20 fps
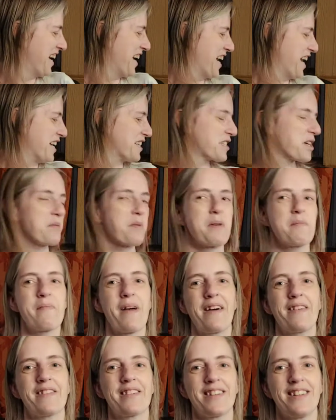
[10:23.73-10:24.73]
He's going to be a
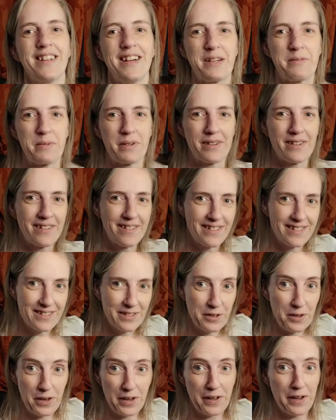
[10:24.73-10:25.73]
mountain climber
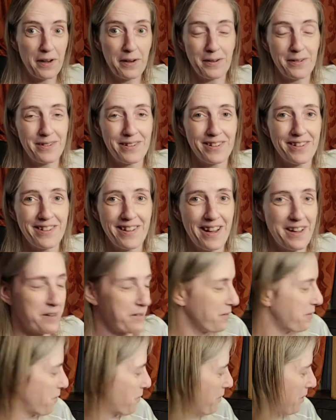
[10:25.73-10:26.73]
or a goat. I
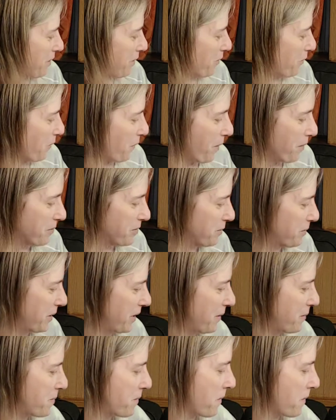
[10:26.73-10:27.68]
don't know what he'll grow up to be.